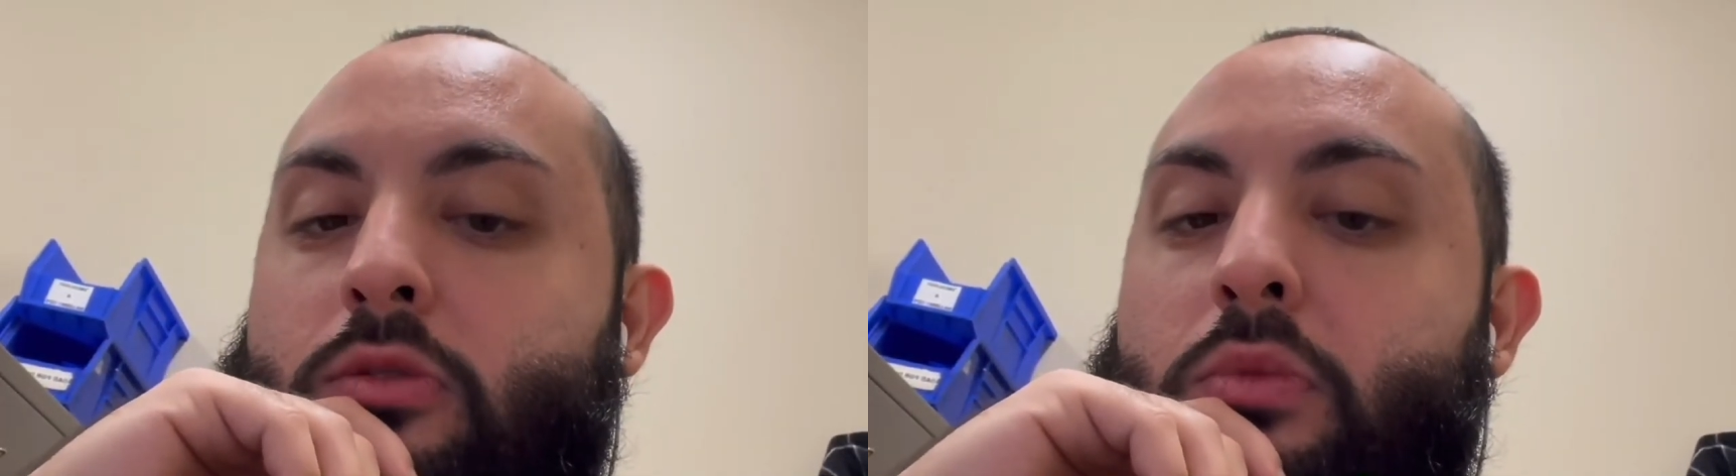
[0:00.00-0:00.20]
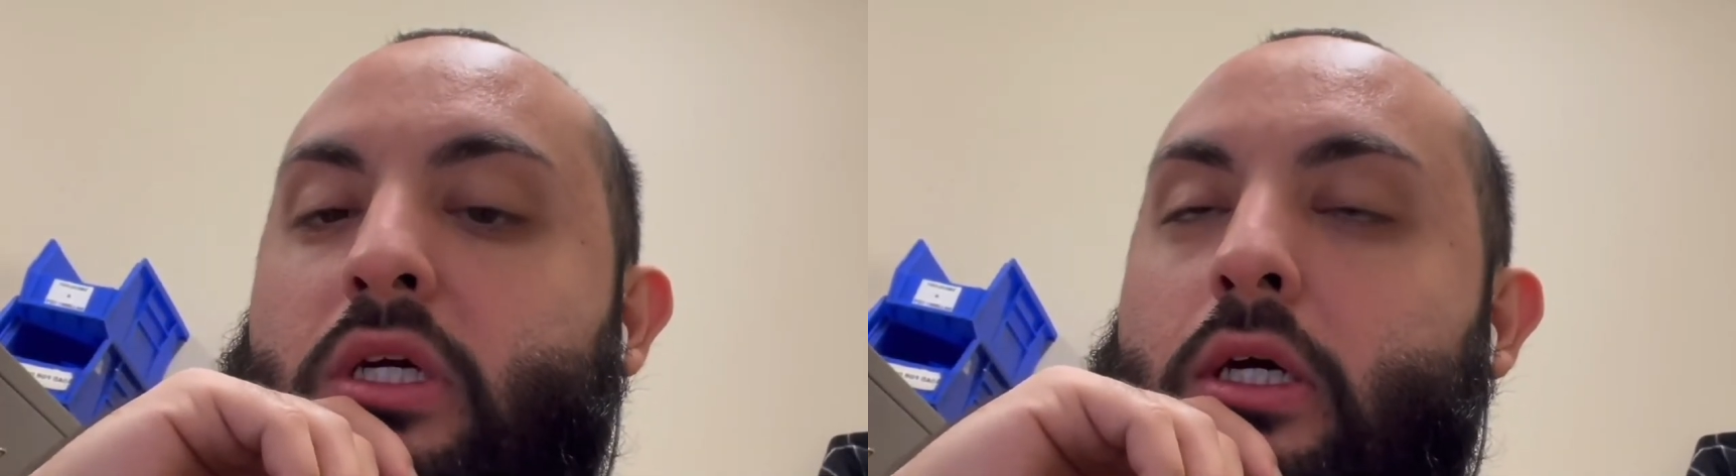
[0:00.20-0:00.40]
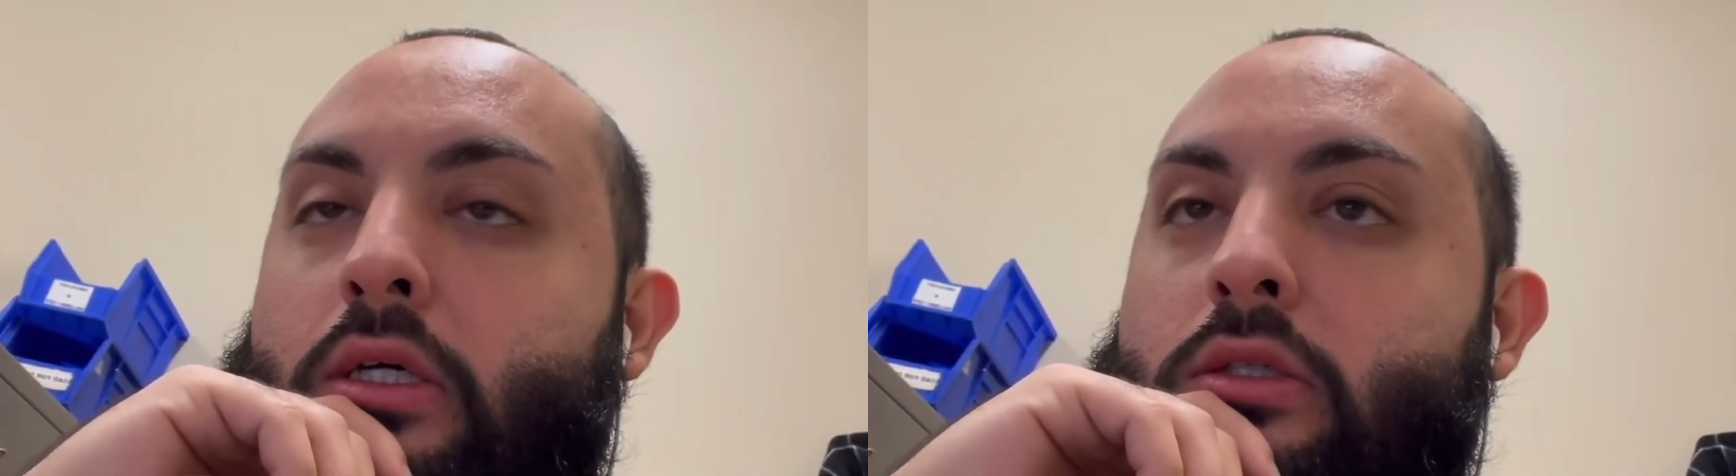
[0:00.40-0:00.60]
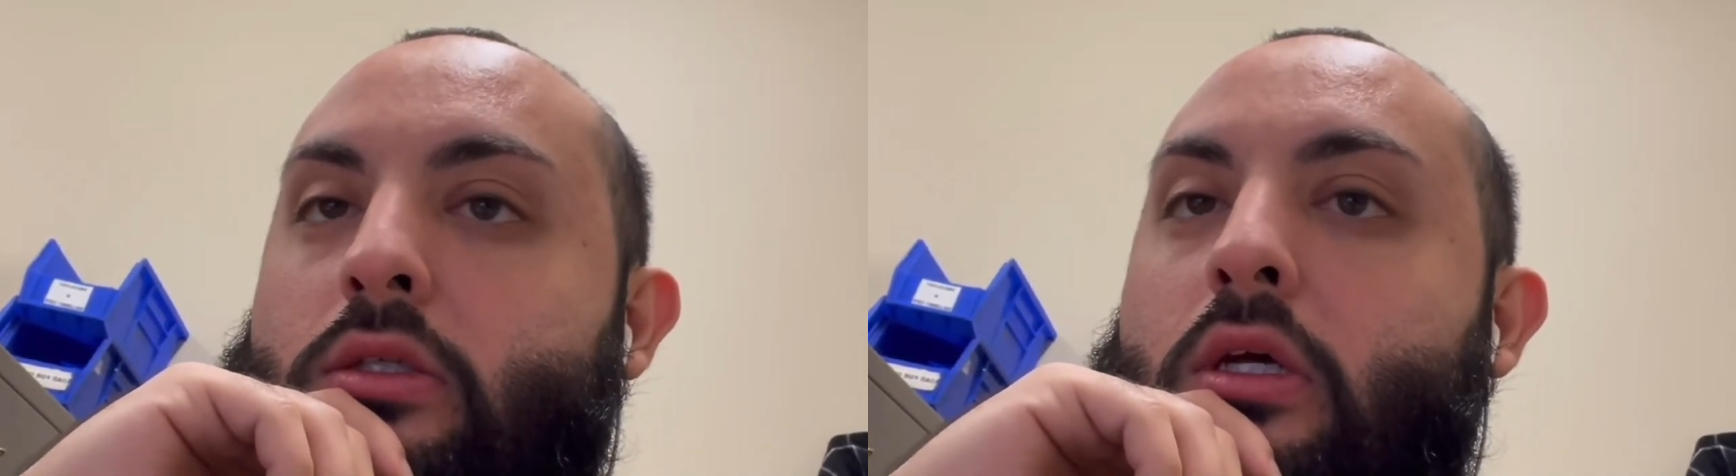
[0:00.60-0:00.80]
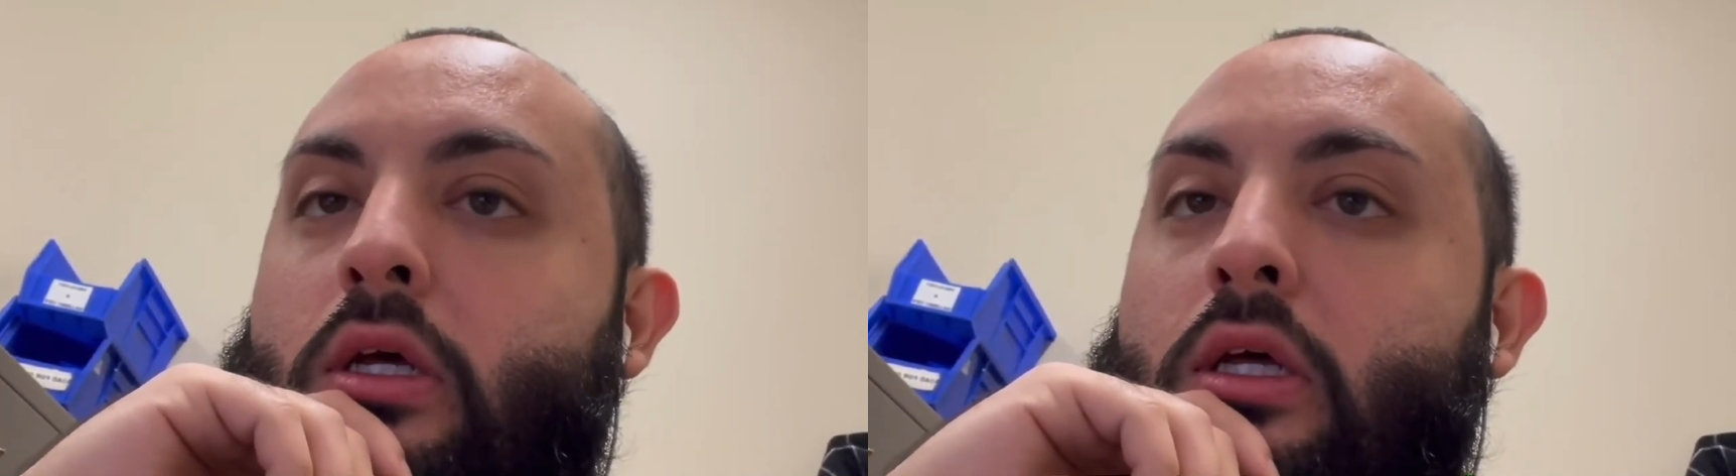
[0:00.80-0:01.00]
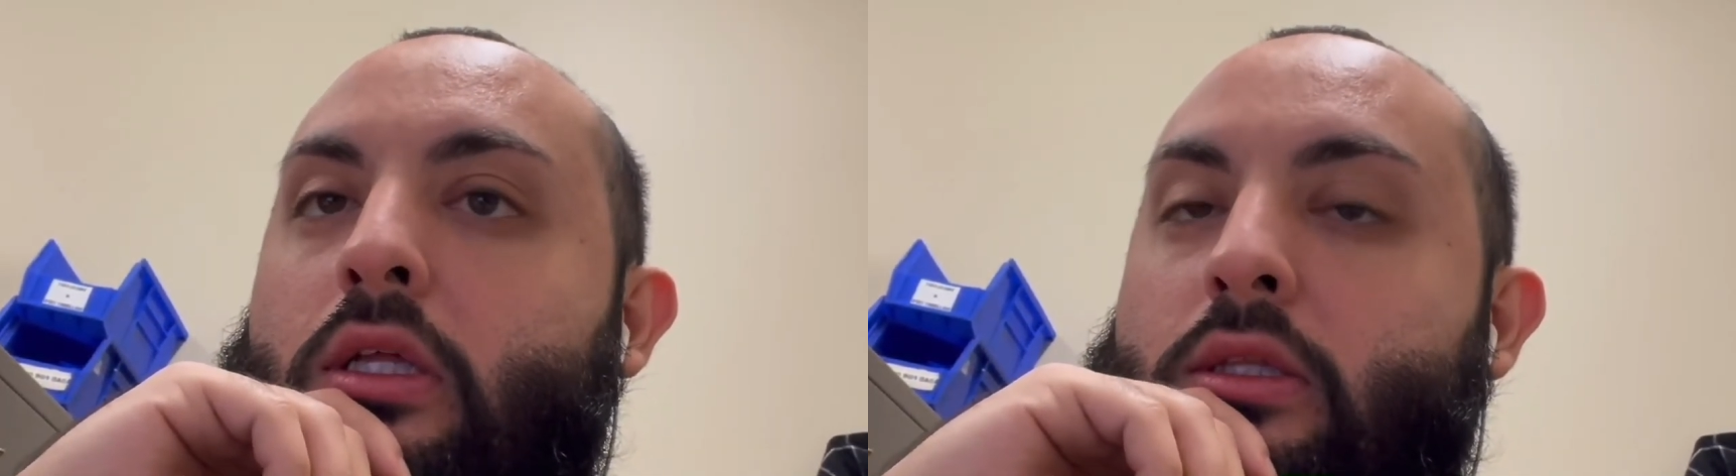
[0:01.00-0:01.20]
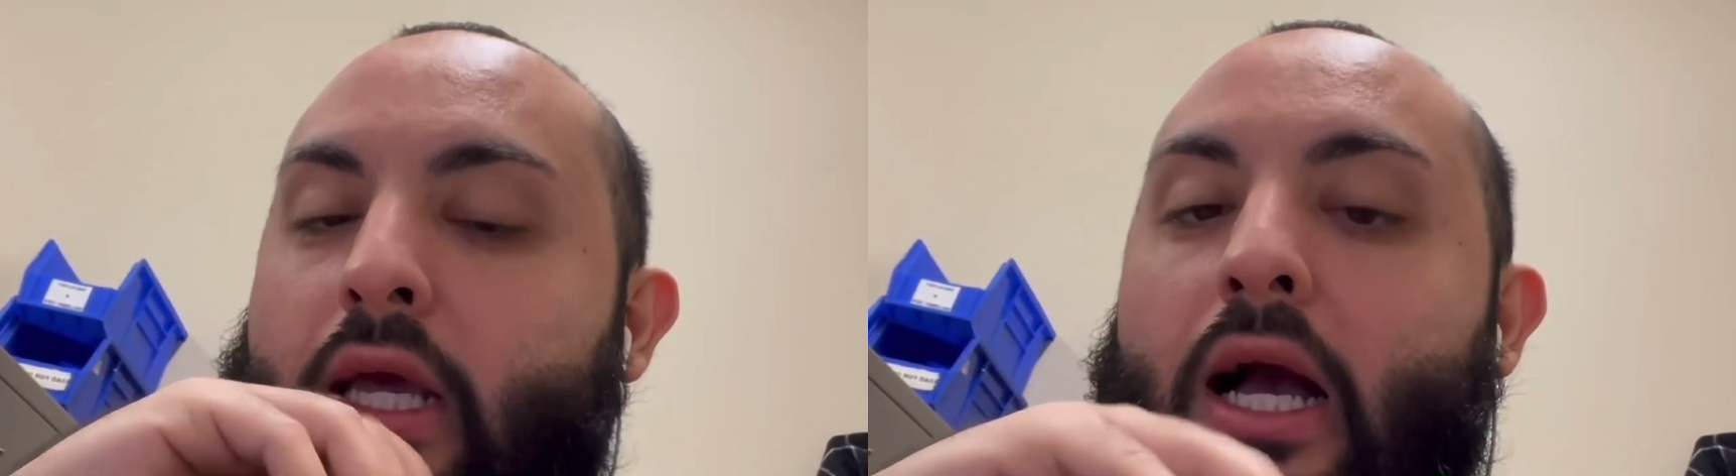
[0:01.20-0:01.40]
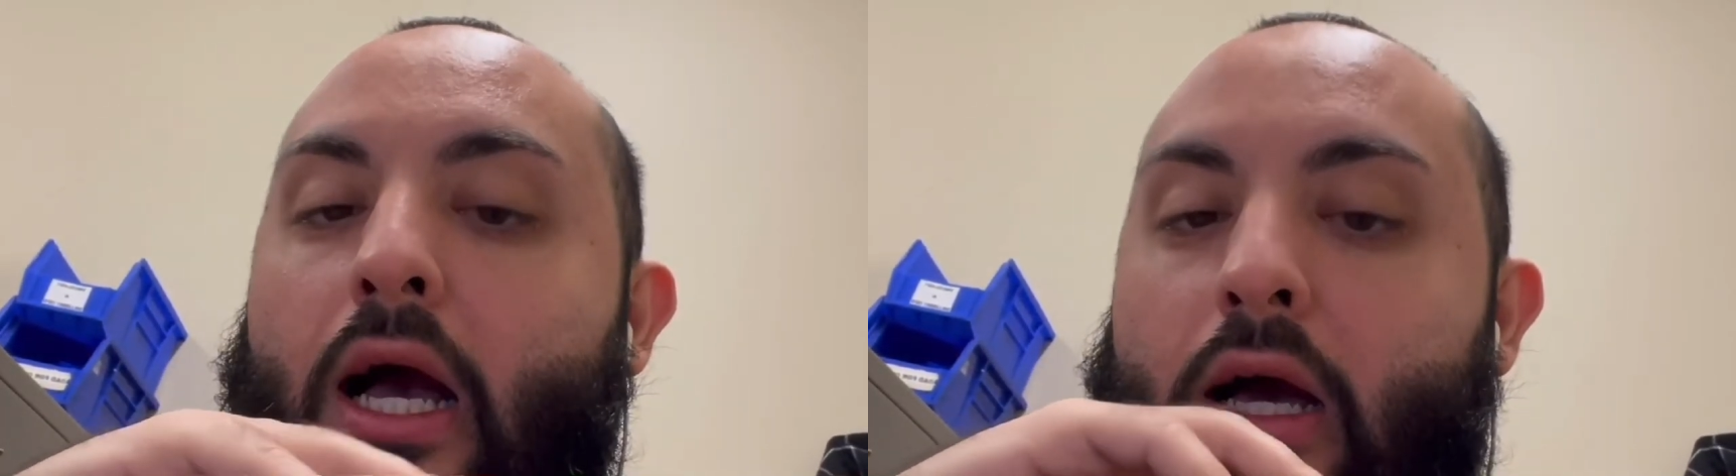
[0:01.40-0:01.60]
because they
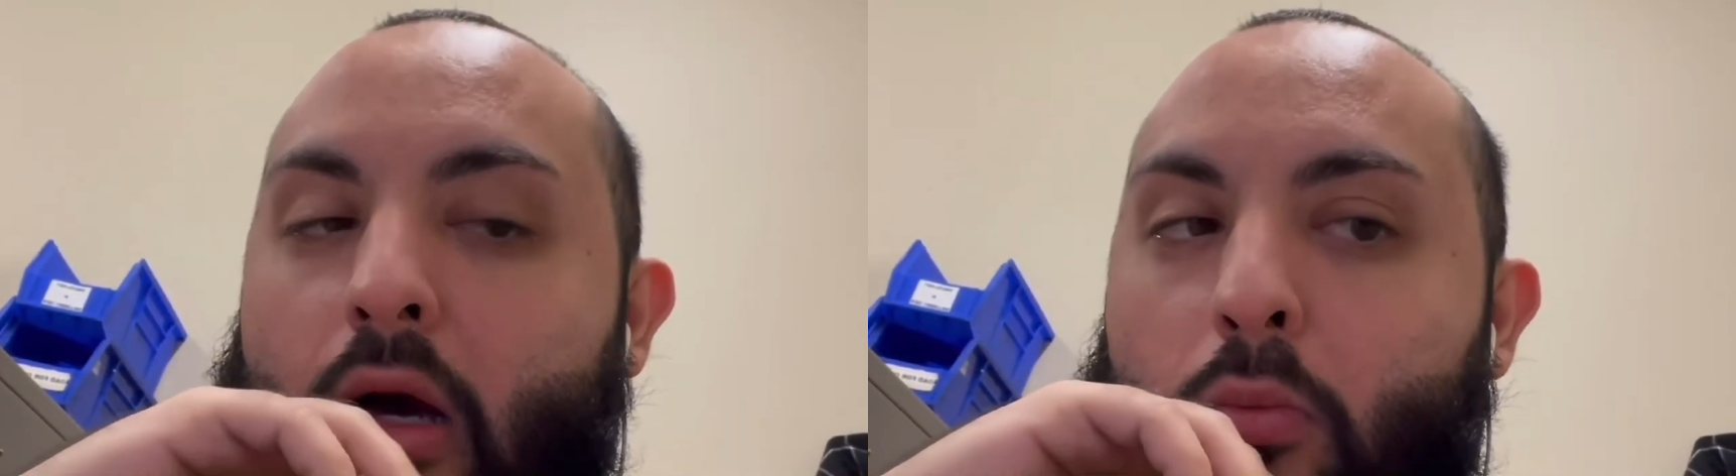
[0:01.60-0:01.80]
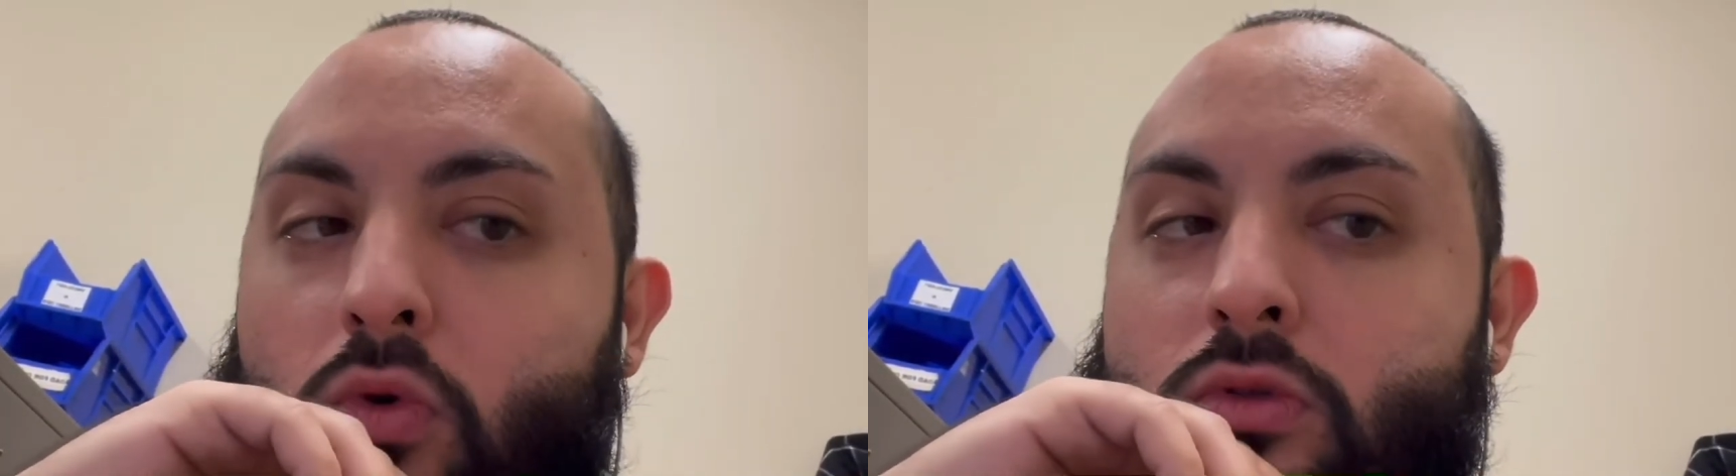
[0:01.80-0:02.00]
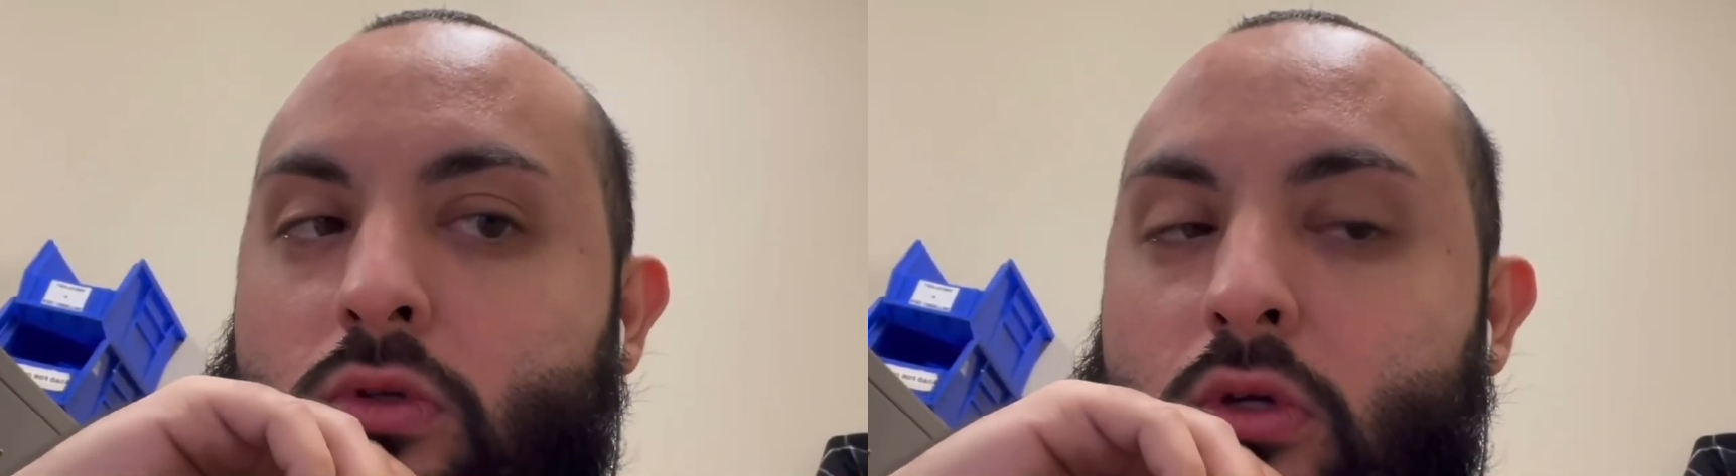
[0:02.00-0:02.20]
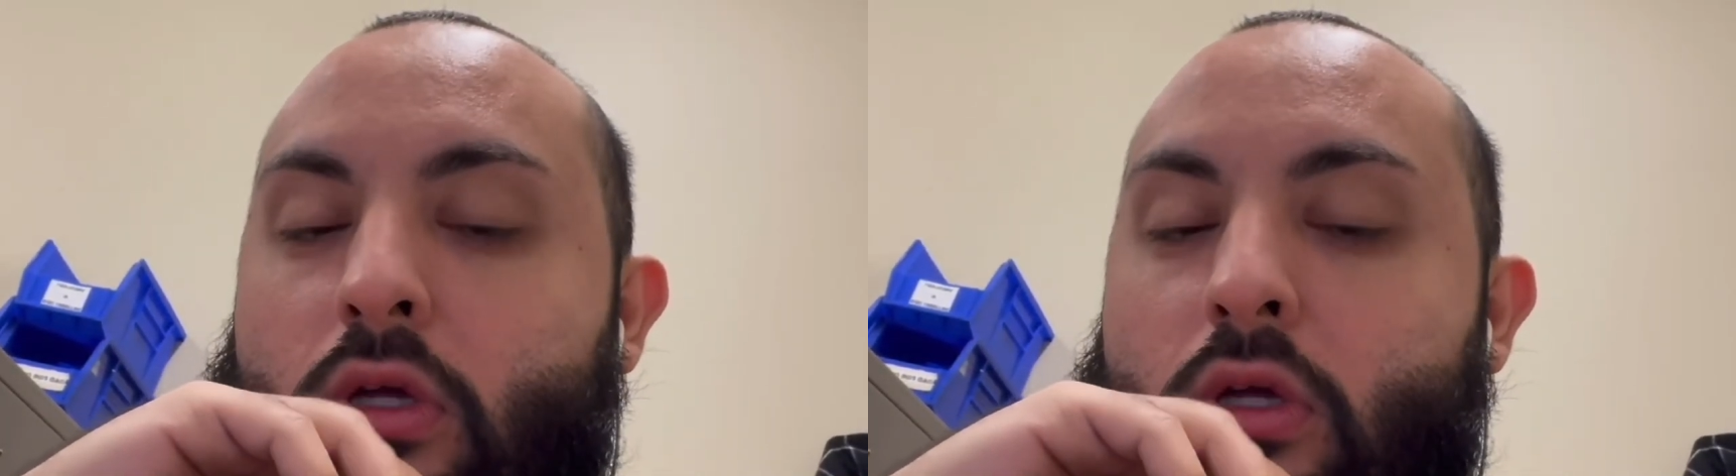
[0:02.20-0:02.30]
got humbled,